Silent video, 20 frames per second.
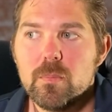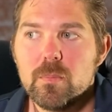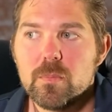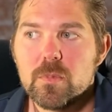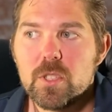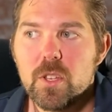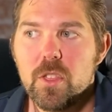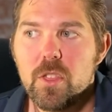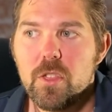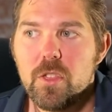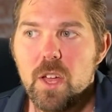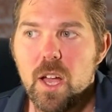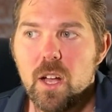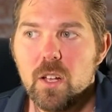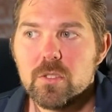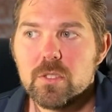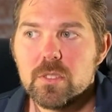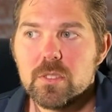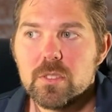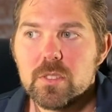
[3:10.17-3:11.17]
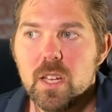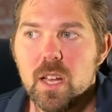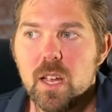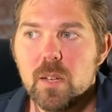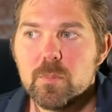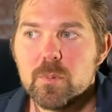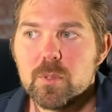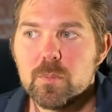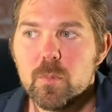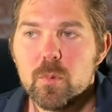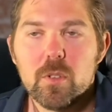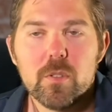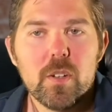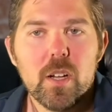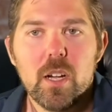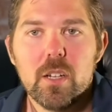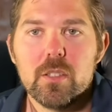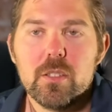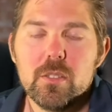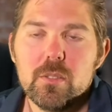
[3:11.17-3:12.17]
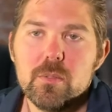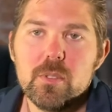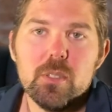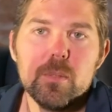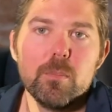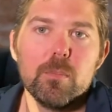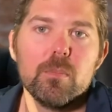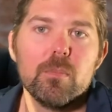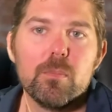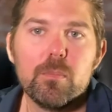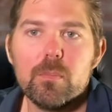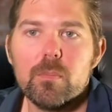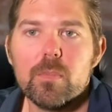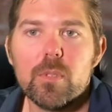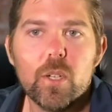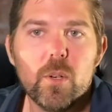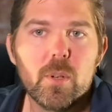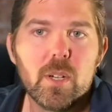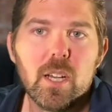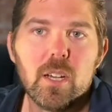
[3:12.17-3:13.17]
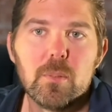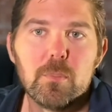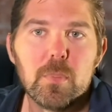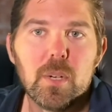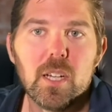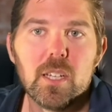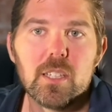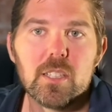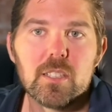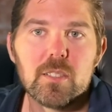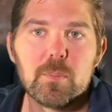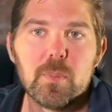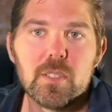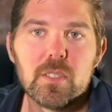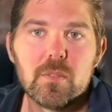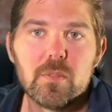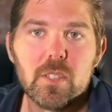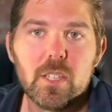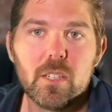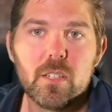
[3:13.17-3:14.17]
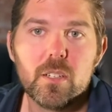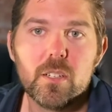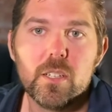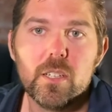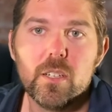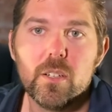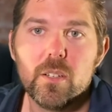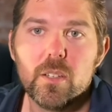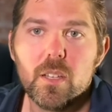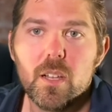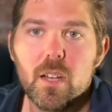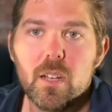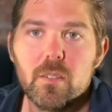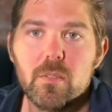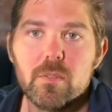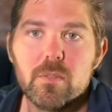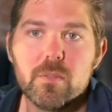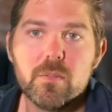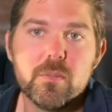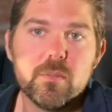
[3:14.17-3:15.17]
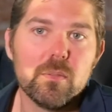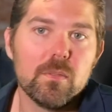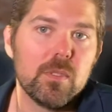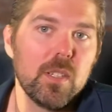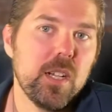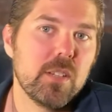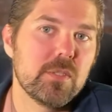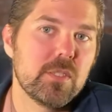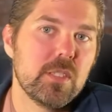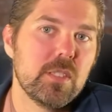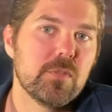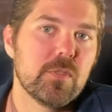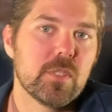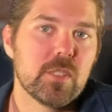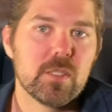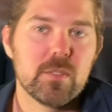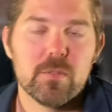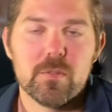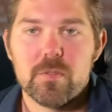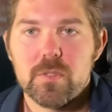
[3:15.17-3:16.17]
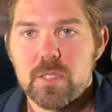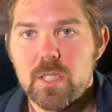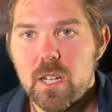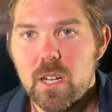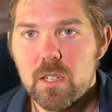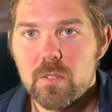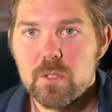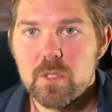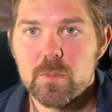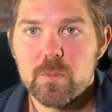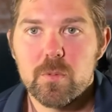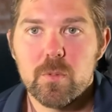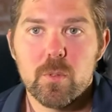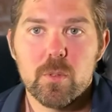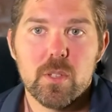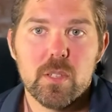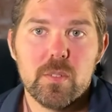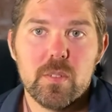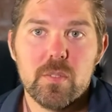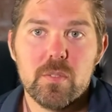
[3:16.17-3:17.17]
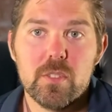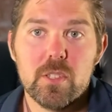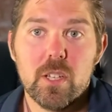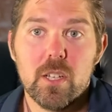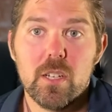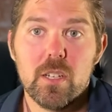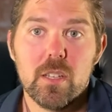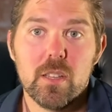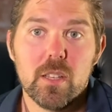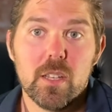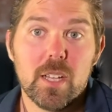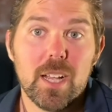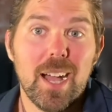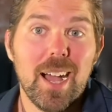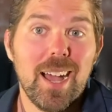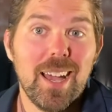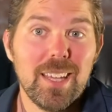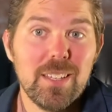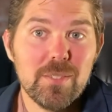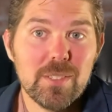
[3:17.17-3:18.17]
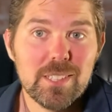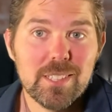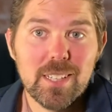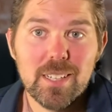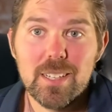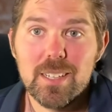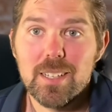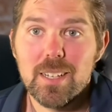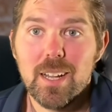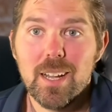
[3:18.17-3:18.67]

it's a thousand times more value than going out and buying expensive gear. You know, a lot of I've seen photographers before they've even done anything. I even did it.